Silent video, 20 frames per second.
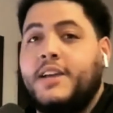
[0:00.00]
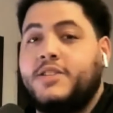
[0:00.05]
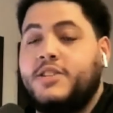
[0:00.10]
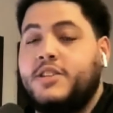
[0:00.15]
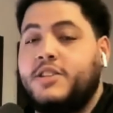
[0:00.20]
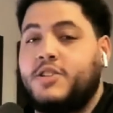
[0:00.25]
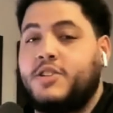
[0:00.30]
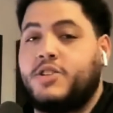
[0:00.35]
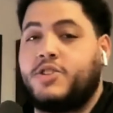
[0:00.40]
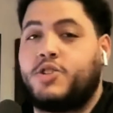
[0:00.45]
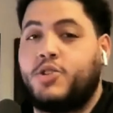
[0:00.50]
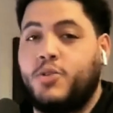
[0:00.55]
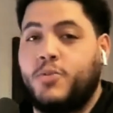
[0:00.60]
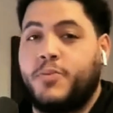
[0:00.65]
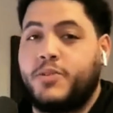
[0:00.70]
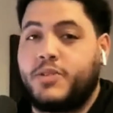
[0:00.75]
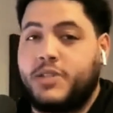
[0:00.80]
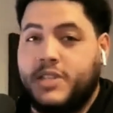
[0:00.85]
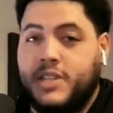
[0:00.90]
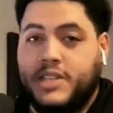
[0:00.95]
She's a
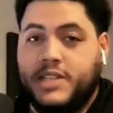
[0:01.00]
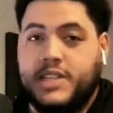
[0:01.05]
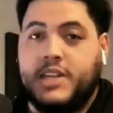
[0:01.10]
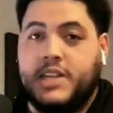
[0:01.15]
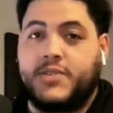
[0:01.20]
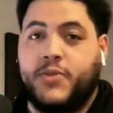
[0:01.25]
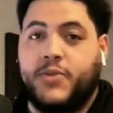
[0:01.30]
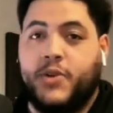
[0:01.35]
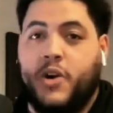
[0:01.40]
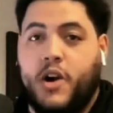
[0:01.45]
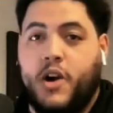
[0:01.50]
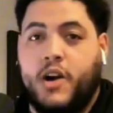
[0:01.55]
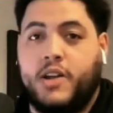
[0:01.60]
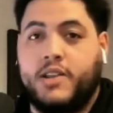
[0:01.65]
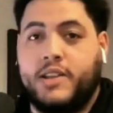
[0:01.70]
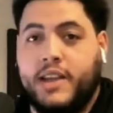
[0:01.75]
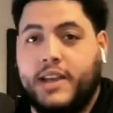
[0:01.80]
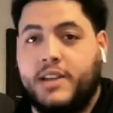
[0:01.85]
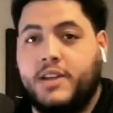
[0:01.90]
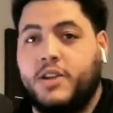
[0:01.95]
super successful
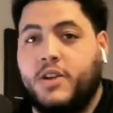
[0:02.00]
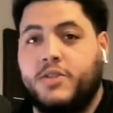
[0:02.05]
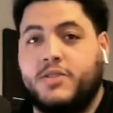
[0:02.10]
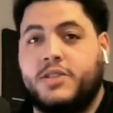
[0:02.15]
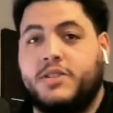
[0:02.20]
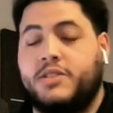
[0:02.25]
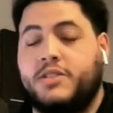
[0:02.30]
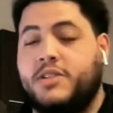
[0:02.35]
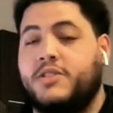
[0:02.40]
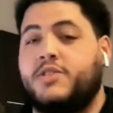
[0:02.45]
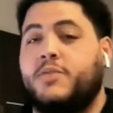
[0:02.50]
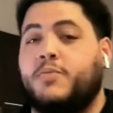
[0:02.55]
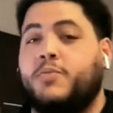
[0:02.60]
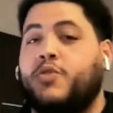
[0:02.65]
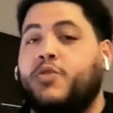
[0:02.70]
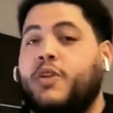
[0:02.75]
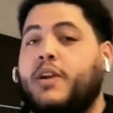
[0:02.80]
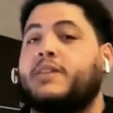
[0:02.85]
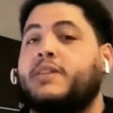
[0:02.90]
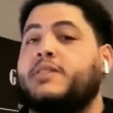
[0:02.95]
online coach, has done some
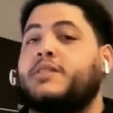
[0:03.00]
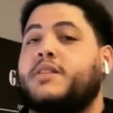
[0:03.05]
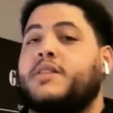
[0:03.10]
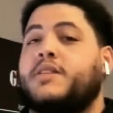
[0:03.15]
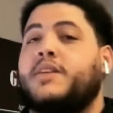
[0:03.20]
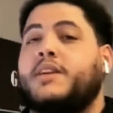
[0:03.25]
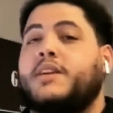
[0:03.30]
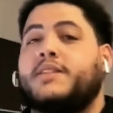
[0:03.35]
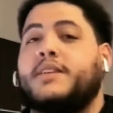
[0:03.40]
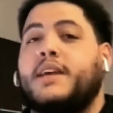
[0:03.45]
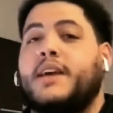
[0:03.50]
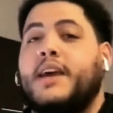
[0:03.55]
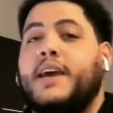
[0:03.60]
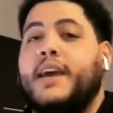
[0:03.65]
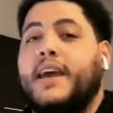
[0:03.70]
crazy things.